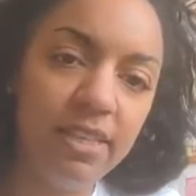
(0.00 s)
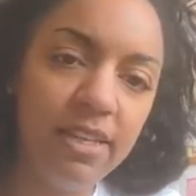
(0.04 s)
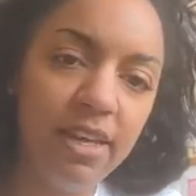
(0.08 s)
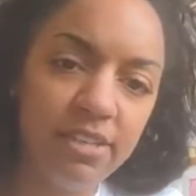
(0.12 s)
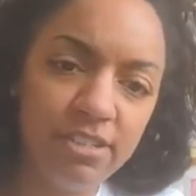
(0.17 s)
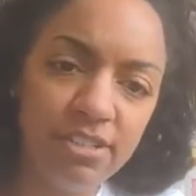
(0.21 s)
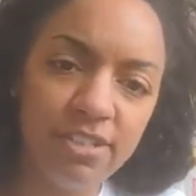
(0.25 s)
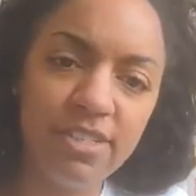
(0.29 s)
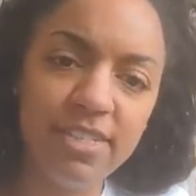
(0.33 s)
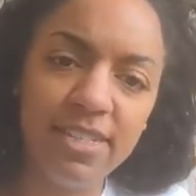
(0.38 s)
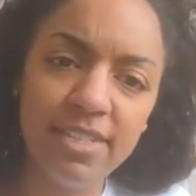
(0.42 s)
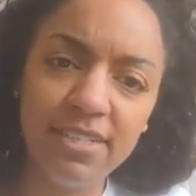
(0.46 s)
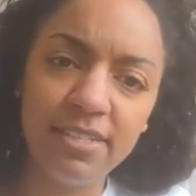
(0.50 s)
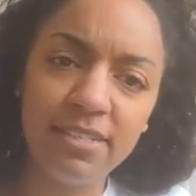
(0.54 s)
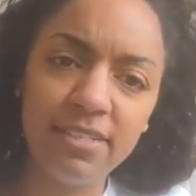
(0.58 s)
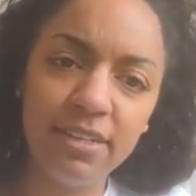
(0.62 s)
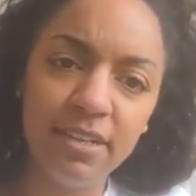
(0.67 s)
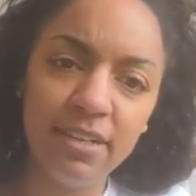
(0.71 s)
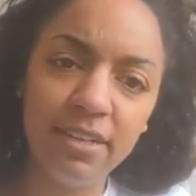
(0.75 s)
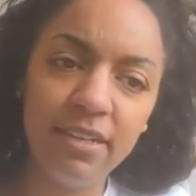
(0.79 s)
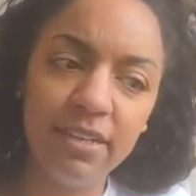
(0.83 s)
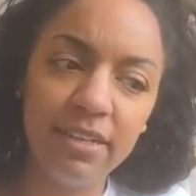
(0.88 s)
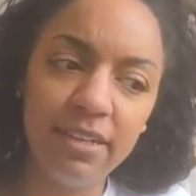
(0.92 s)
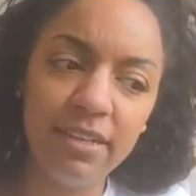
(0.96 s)

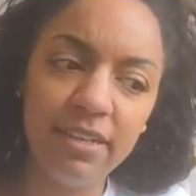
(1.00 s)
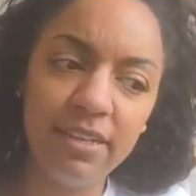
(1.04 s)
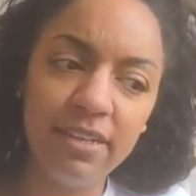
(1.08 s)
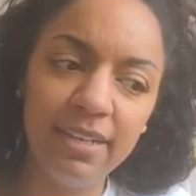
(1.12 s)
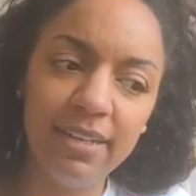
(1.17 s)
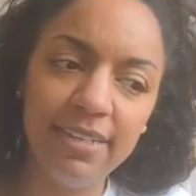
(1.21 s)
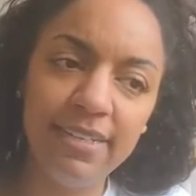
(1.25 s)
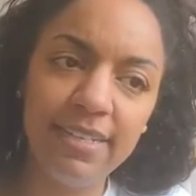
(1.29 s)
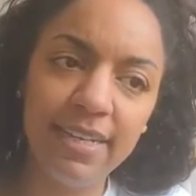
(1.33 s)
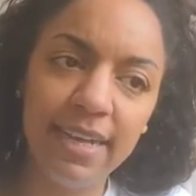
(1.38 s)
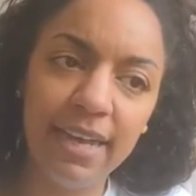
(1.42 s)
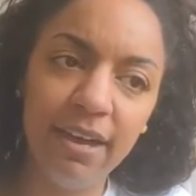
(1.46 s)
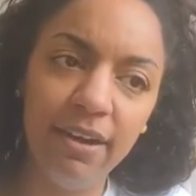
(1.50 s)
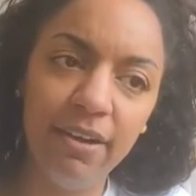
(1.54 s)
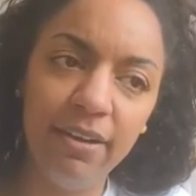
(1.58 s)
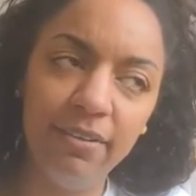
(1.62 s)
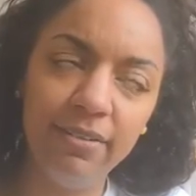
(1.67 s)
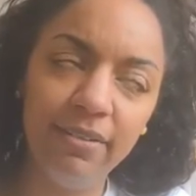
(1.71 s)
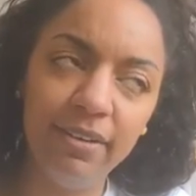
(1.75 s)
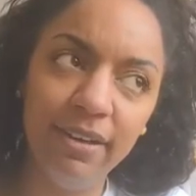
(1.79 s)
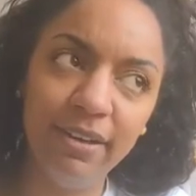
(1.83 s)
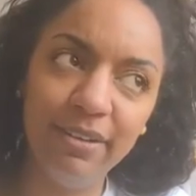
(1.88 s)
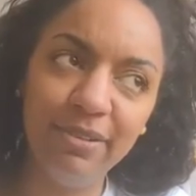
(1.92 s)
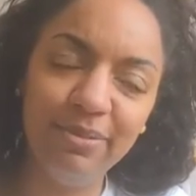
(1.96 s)
I need to get
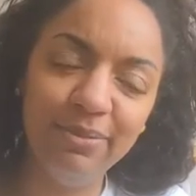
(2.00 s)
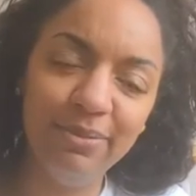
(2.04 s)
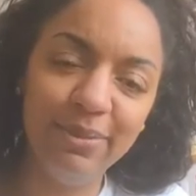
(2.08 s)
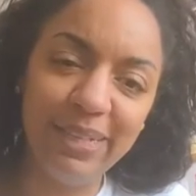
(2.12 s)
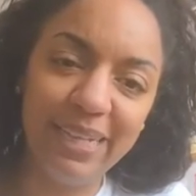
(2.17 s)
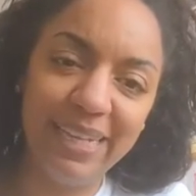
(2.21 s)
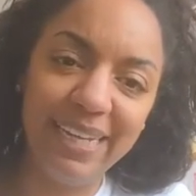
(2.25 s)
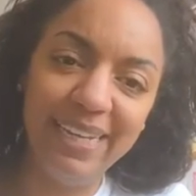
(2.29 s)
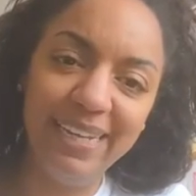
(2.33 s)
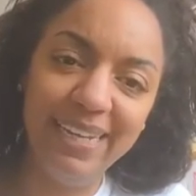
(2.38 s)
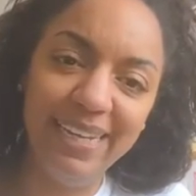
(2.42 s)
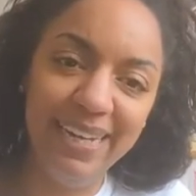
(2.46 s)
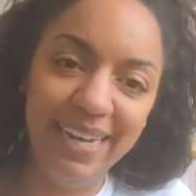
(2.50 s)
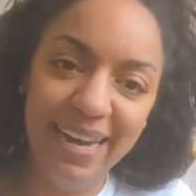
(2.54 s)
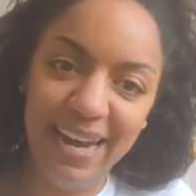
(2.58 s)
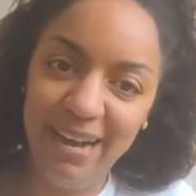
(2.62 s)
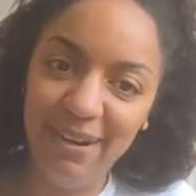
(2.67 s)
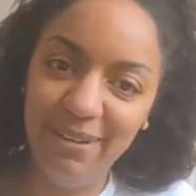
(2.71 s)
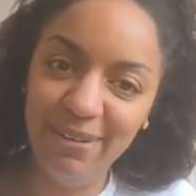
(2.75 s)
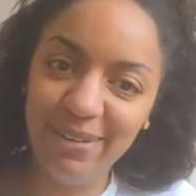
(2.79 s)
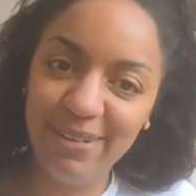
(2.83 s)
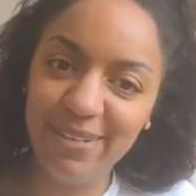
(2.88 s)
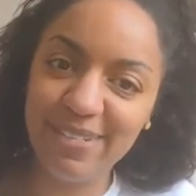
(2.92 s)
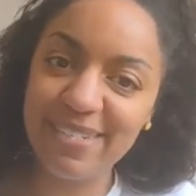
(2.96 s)
on with it
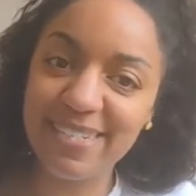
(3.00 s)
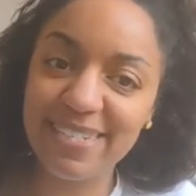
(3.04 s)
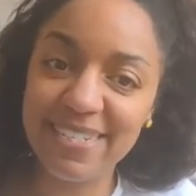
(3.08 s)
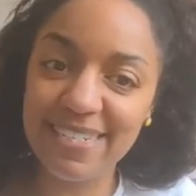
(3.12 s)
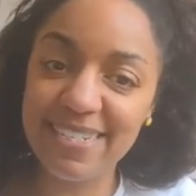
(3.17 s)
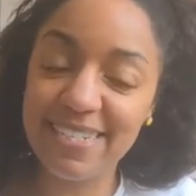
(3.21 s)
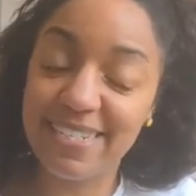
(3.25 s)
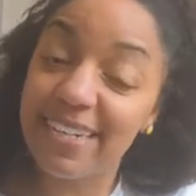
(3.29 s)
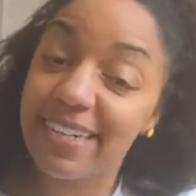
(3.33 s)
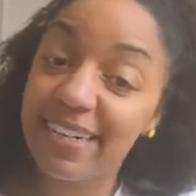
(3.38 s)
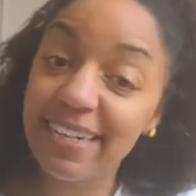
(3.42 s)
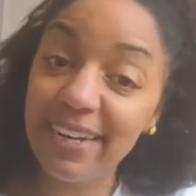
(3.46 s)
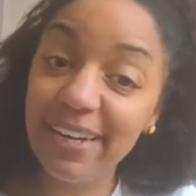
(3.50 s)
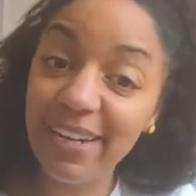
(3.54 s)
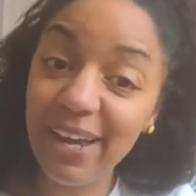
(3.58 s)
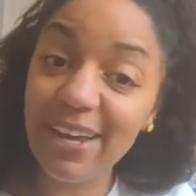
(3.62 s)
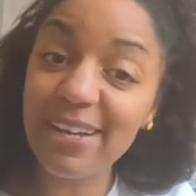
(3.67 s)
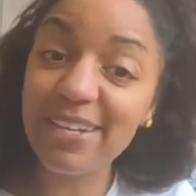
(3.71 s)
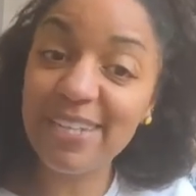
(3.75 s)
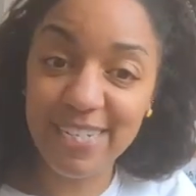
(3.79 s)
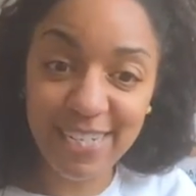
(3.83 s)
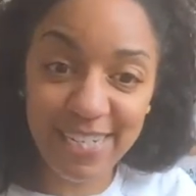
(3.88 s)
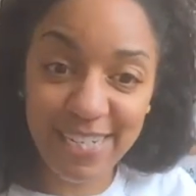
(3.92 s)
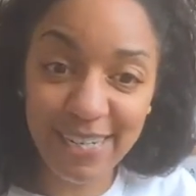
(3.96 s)
now because there's still a
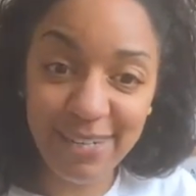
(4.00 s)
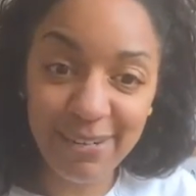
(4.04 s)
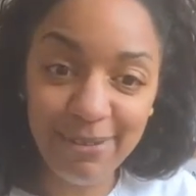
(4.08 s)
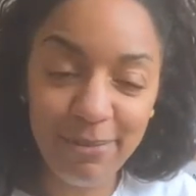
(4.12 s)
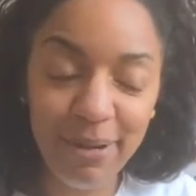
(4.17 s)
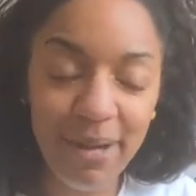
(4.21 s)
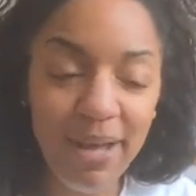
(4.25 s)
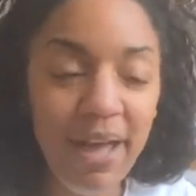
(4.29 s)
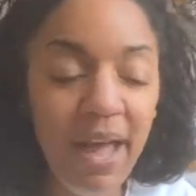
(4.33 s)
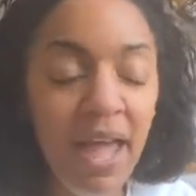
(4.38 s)
lot to do.